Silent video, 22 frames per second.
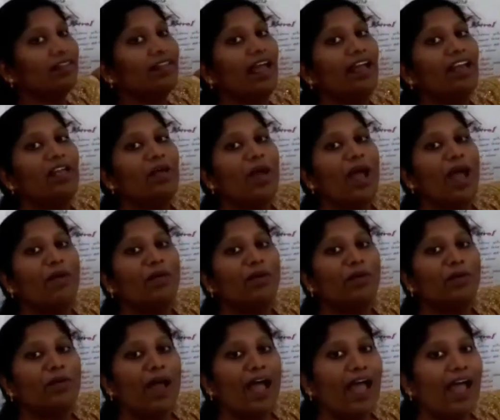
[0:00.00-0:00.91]
then you
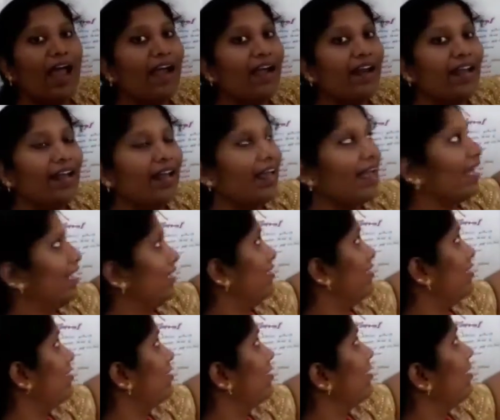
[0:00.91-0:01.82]
have to add
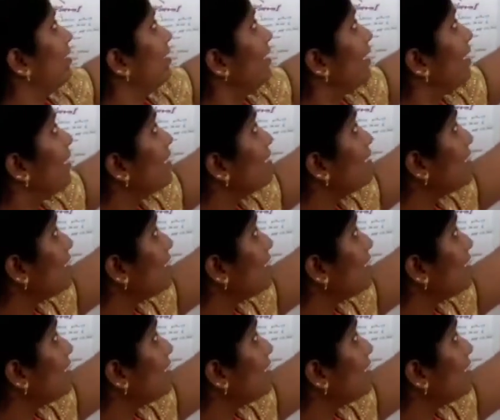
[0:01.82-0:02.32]
S. In the